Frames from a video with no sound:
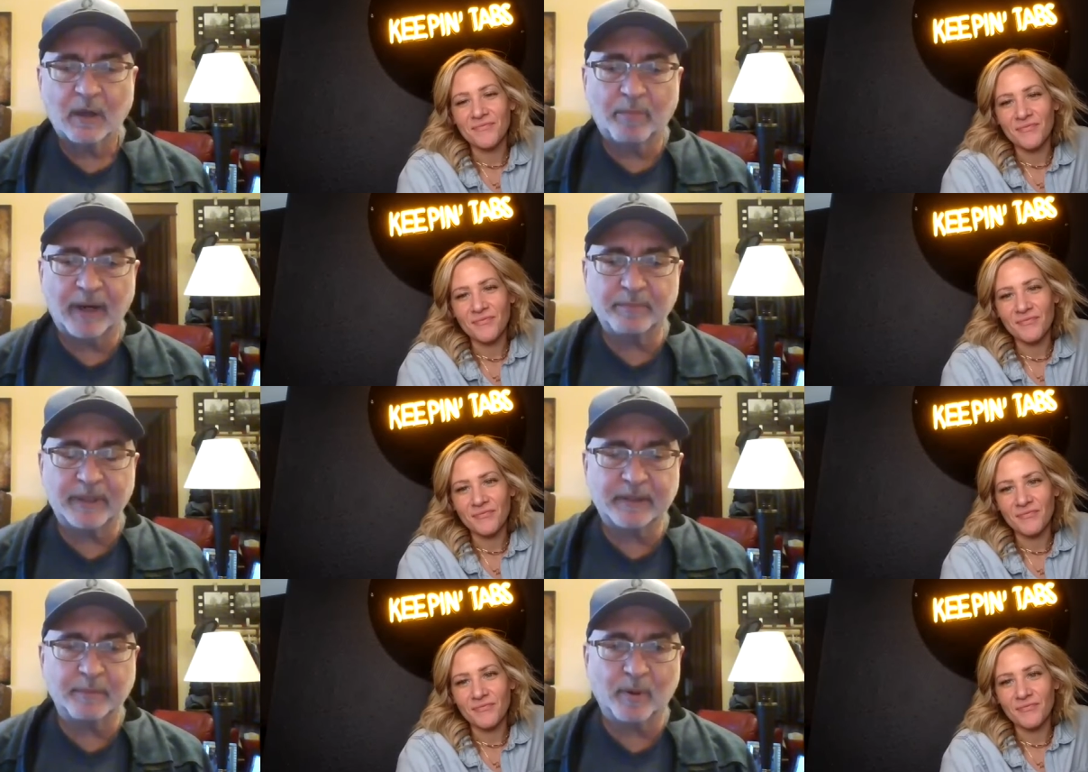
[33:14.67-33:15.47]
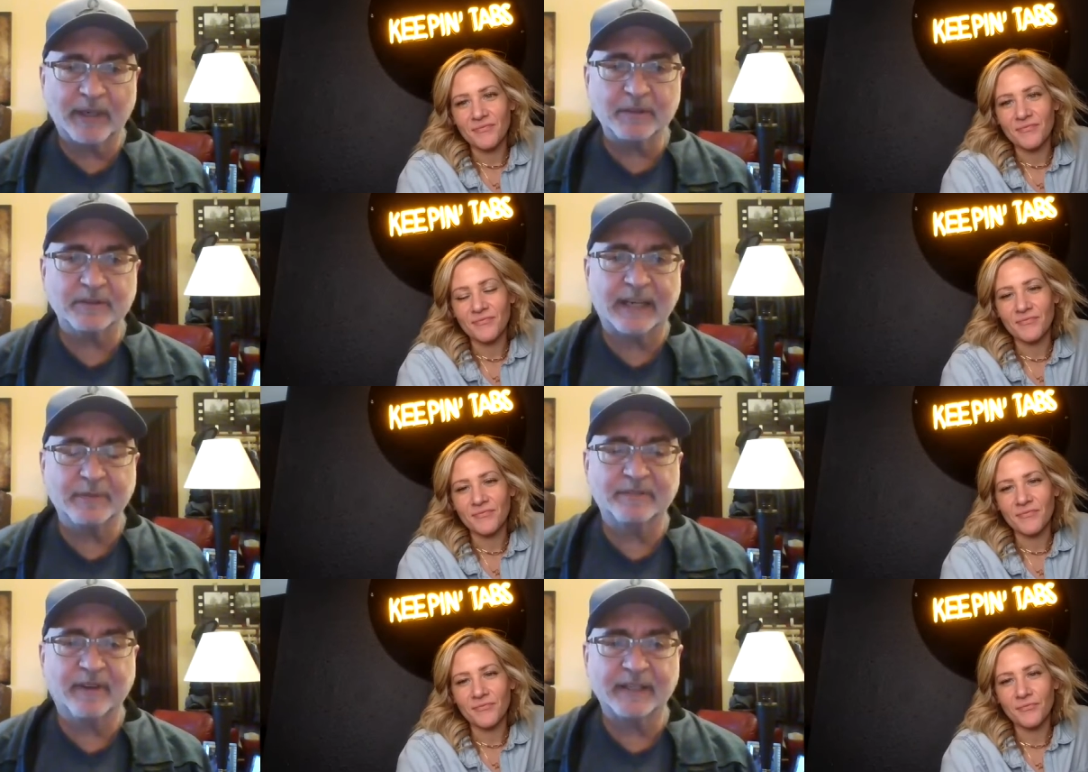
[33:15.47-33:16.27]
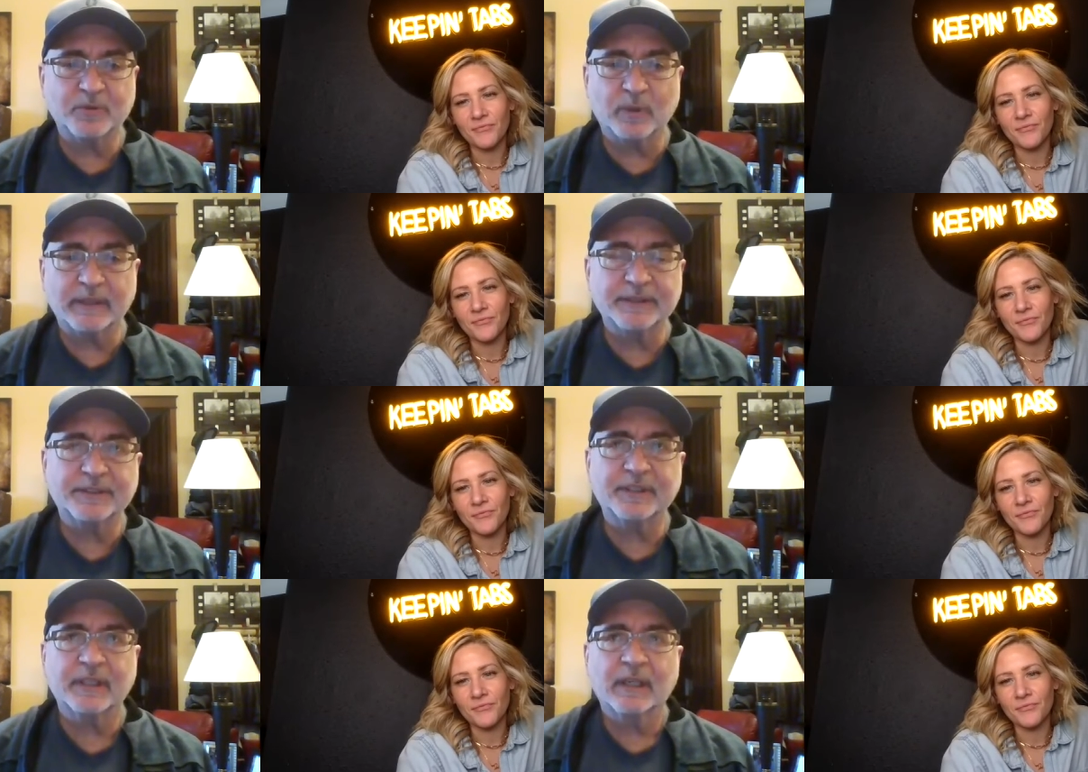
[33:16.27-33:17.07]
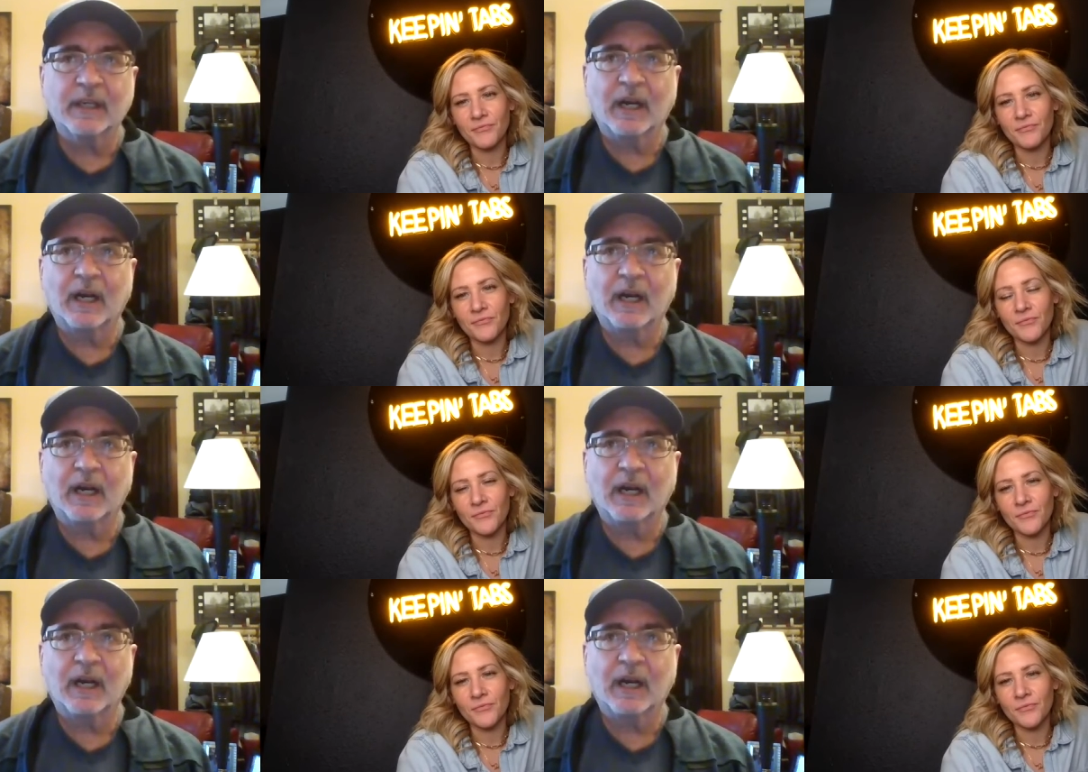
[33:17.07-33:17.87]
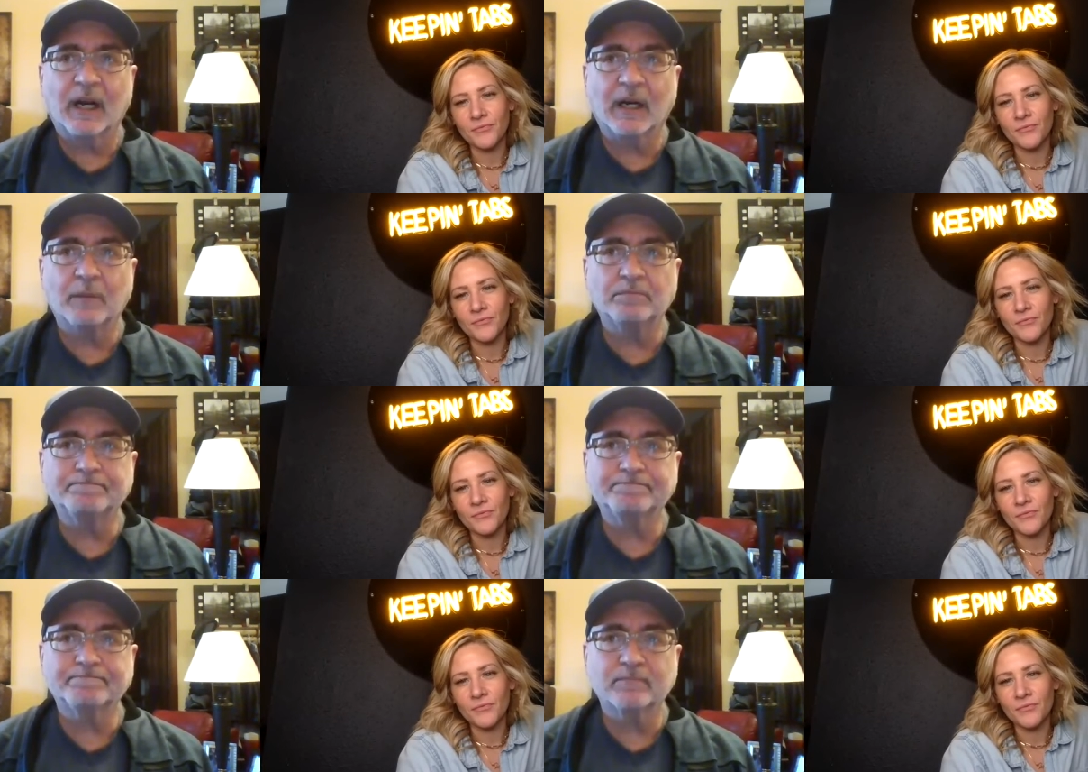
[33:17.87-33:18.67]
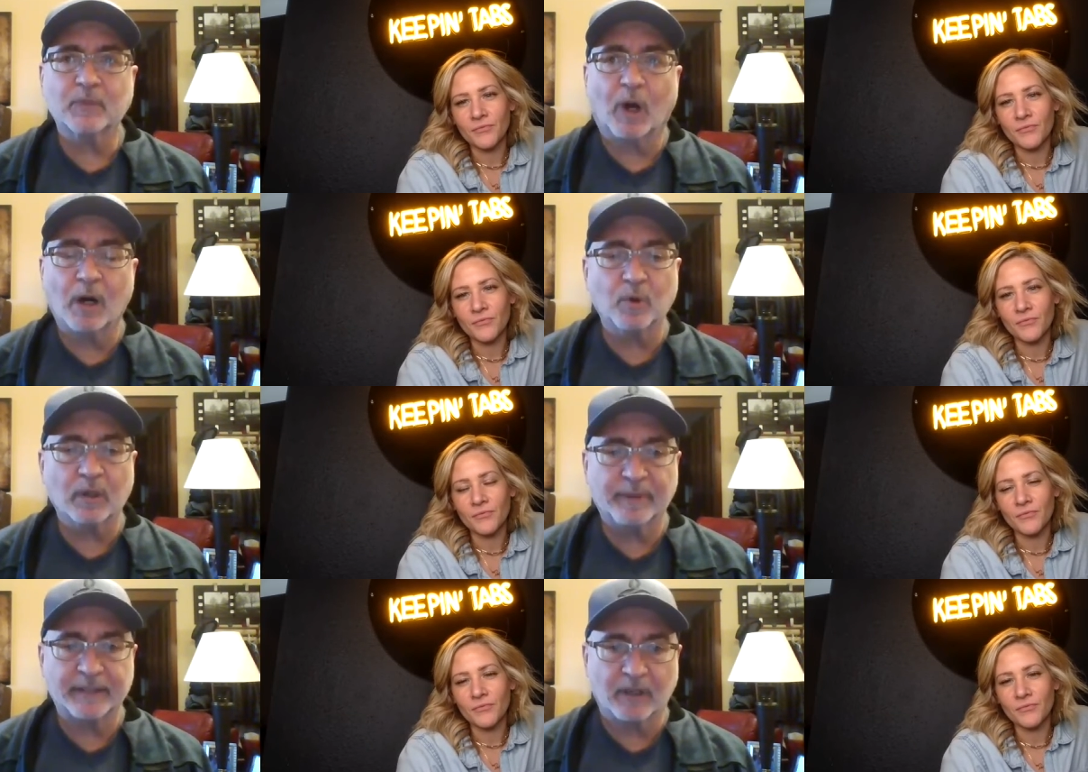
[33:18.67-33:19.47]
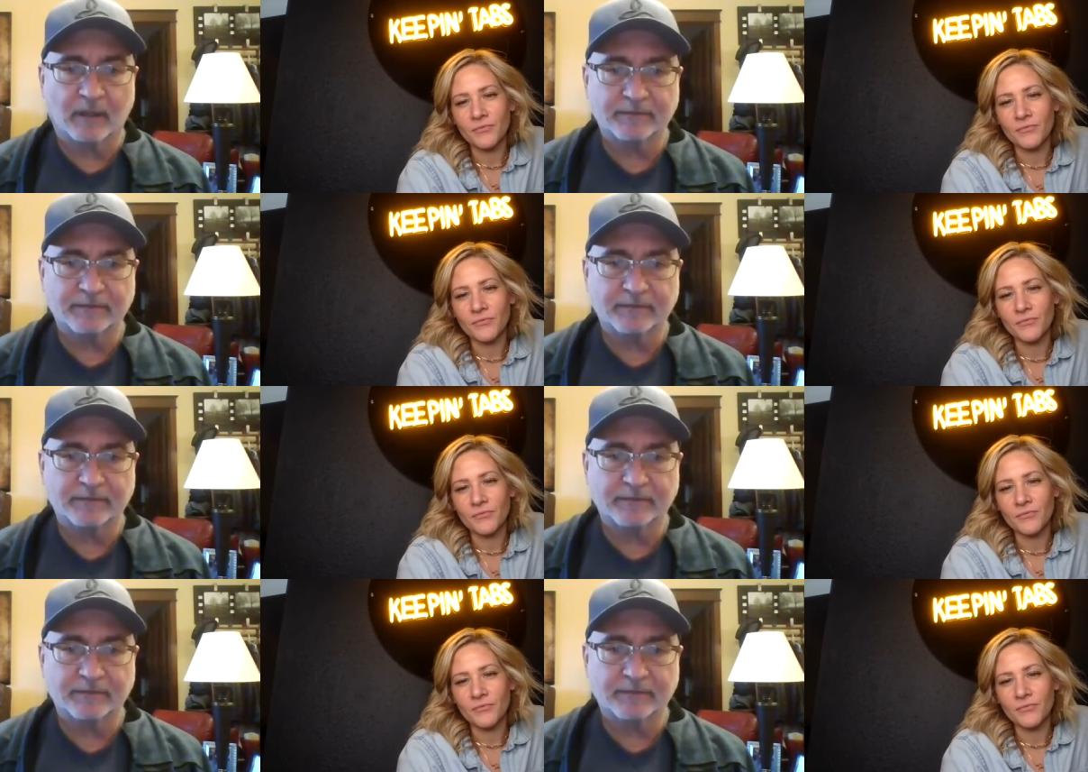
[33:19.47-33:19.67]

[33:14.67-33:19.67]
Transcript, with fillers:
Speaker 1: But but the parental type advice was um, hard work pays off.